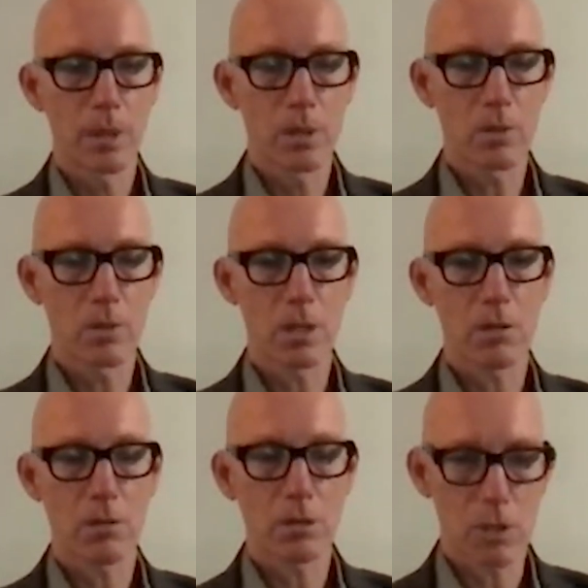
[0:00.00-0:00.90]
because
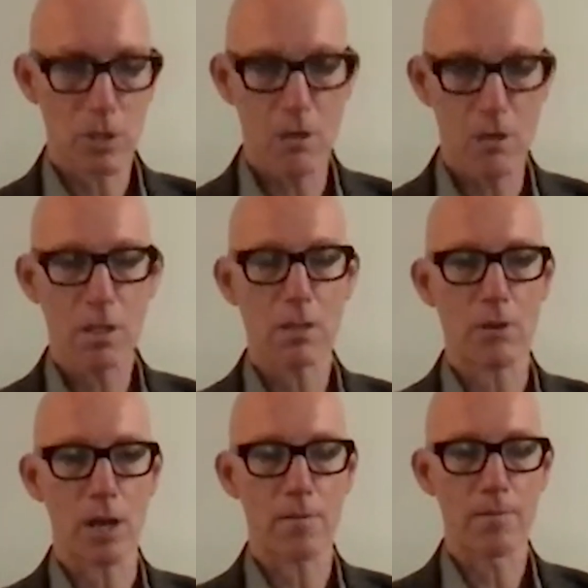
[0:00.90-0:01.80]
they're a security
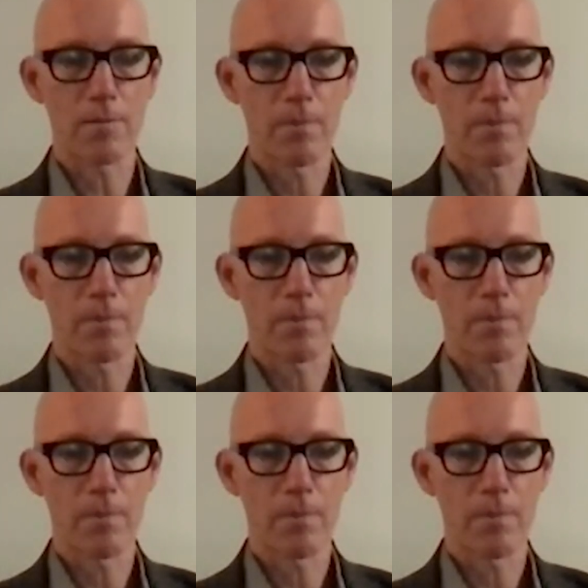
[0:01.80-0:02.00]
threat.